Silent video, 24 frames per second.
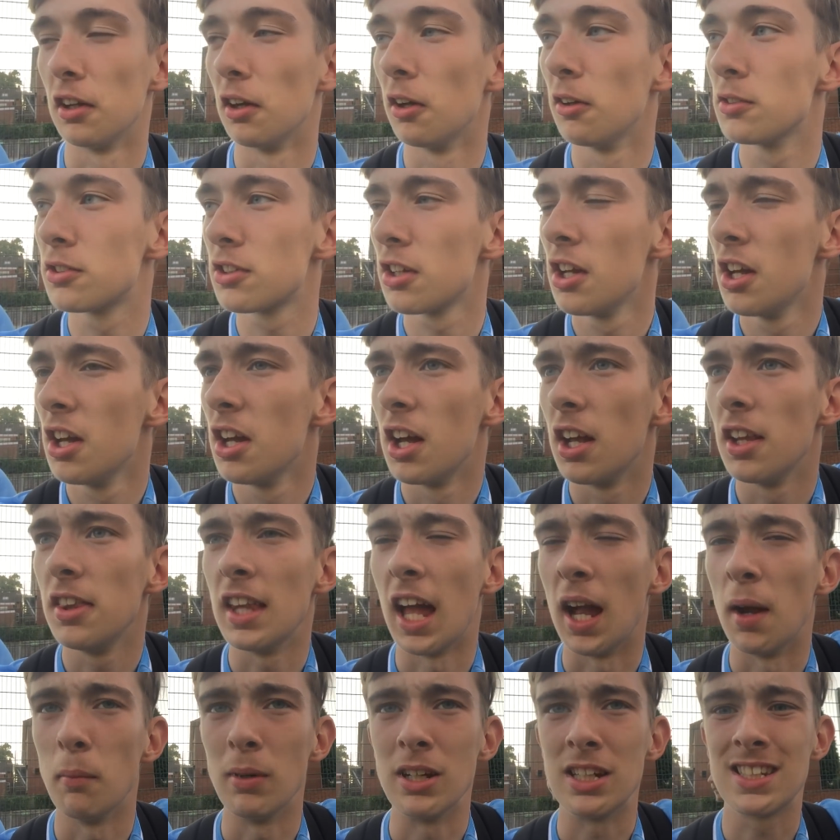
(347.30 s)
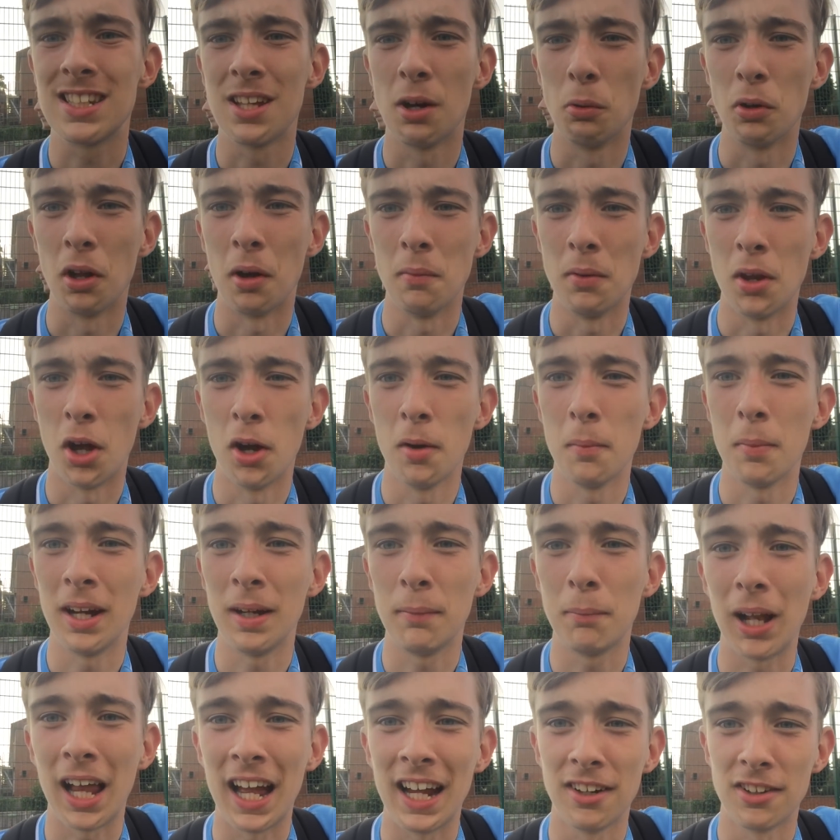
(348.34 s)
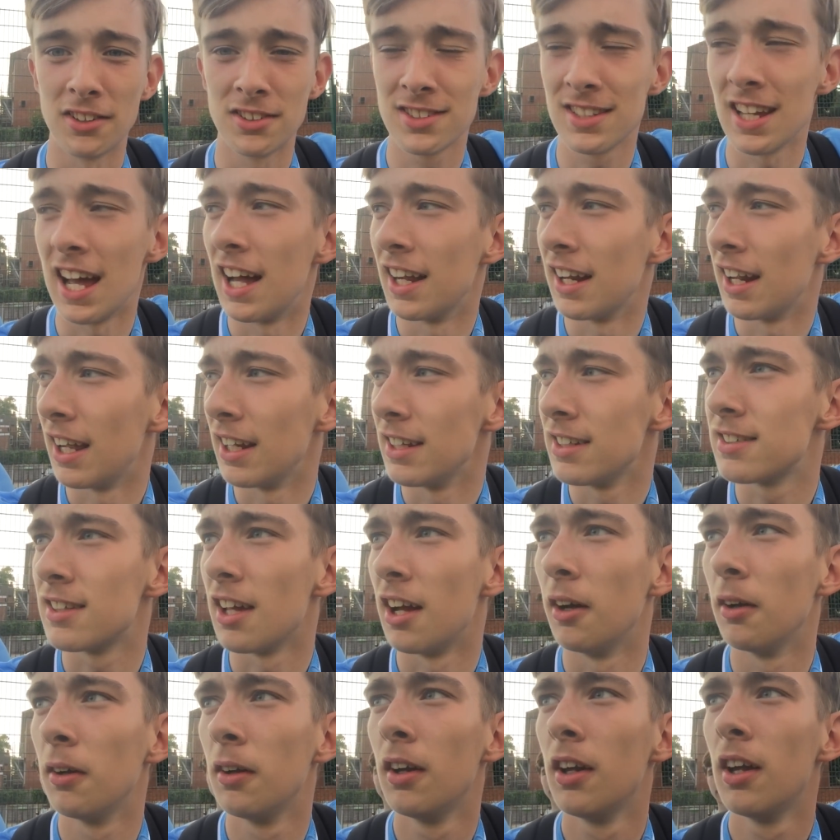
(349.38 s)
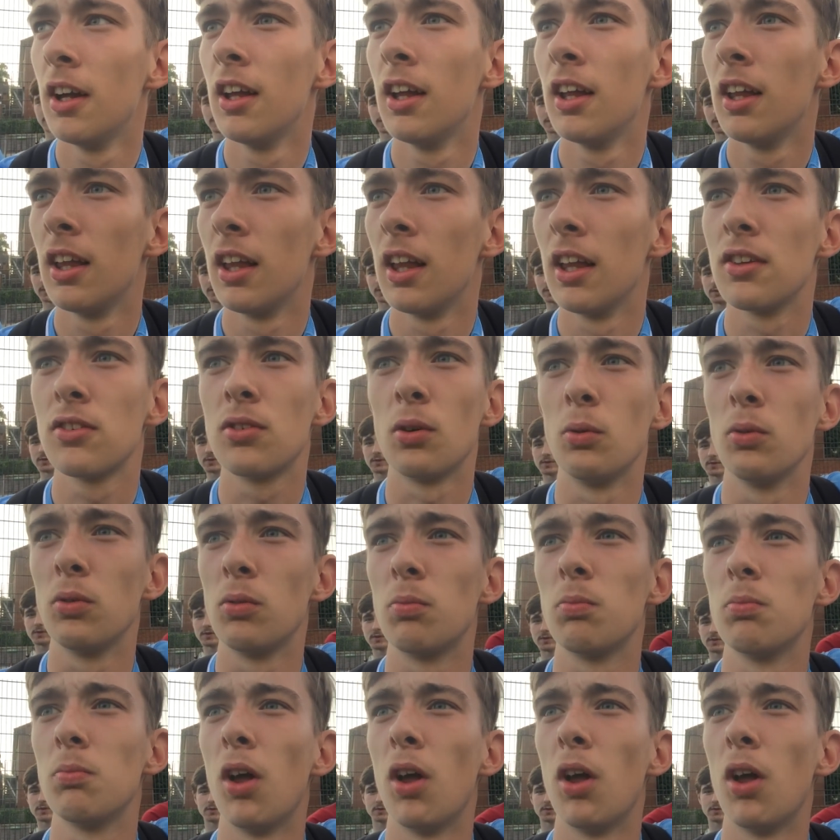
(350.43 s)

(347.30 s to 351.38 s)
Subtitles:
whose name we still don't know, but he played on Saturday, so that's all